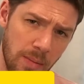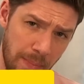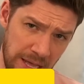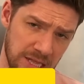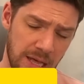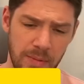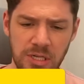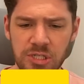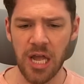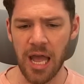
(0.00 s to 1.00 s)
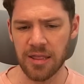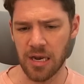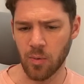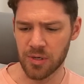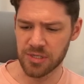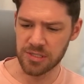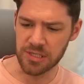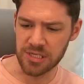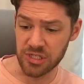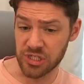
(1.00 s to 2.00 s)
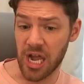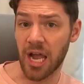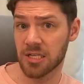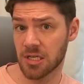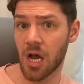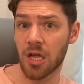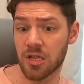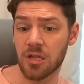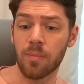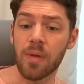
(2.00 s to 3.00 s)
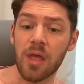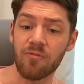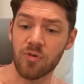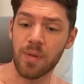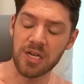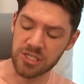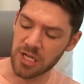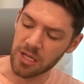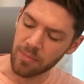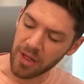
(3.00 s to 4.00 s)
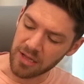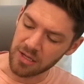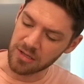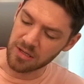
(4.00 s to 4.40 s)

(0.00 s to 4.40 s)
base image, and then I wanted to inject custom information in them, like the,